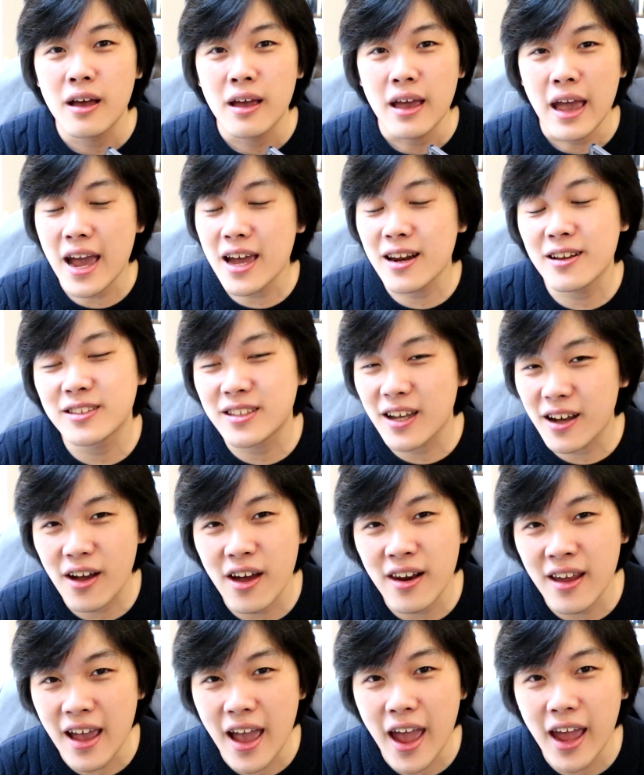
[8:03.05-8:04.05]
Haters are
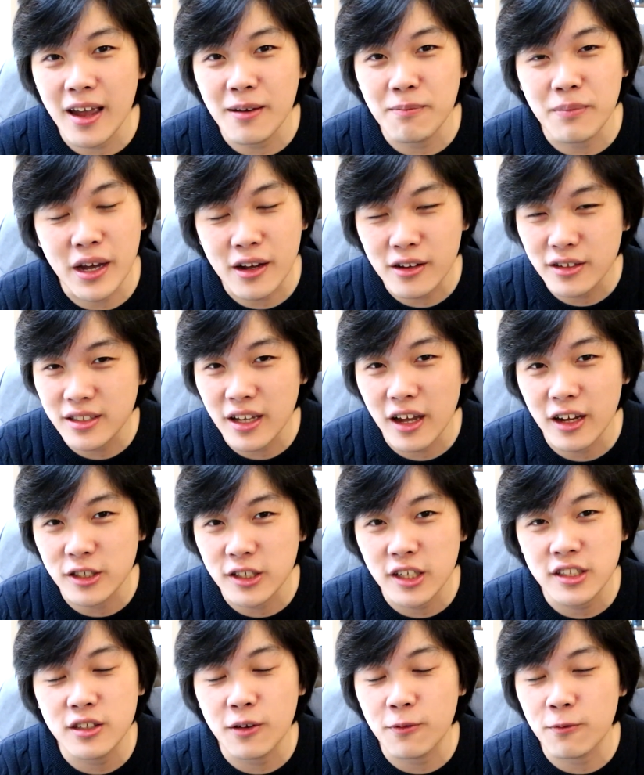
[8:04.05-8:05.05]
going to hate because they are
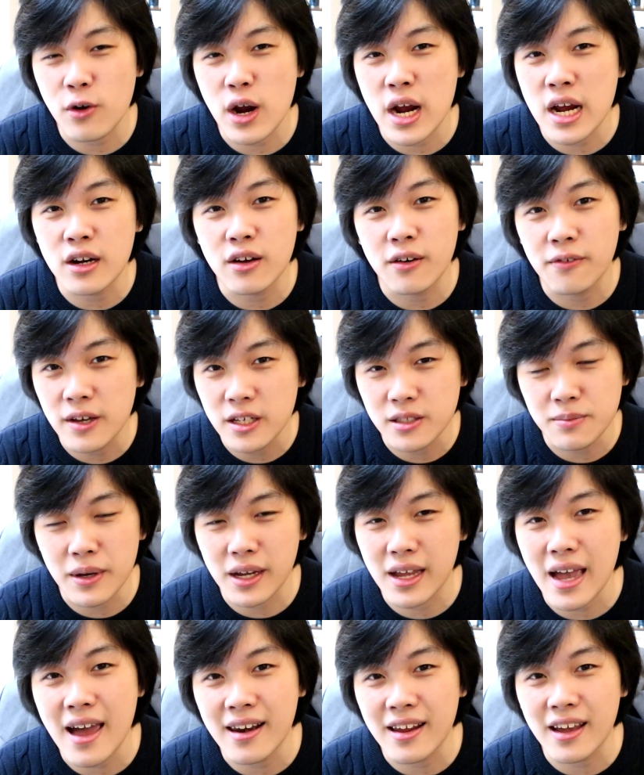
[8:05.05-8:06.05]
just afraid of his
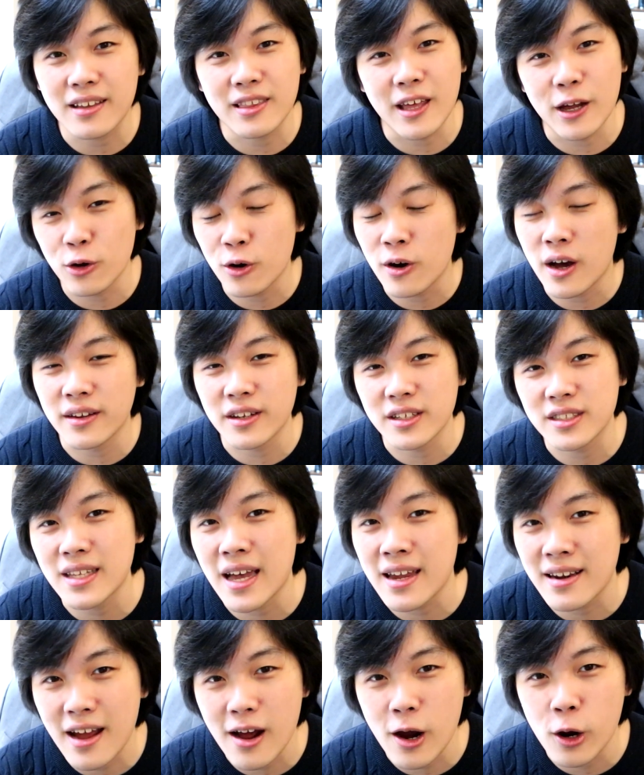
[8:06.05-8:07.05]
mechanic, they don't
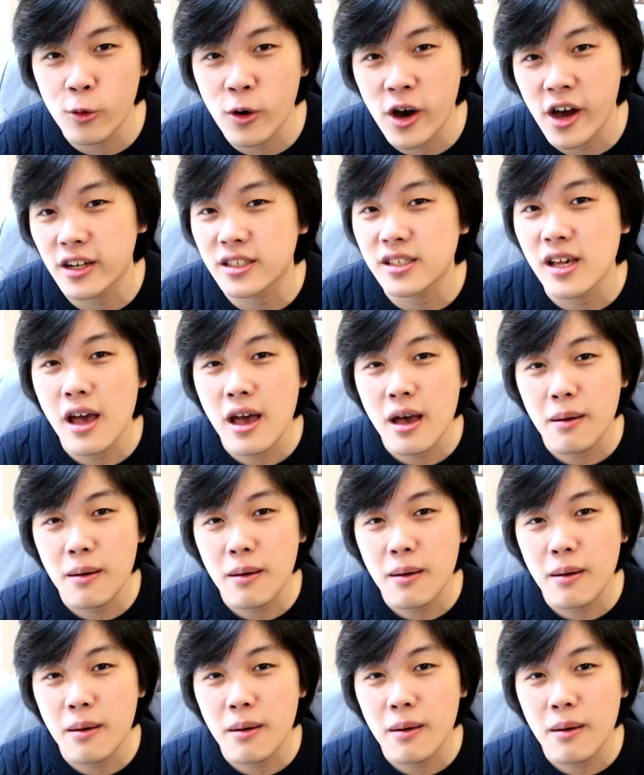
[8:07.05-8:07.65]
understand how it works.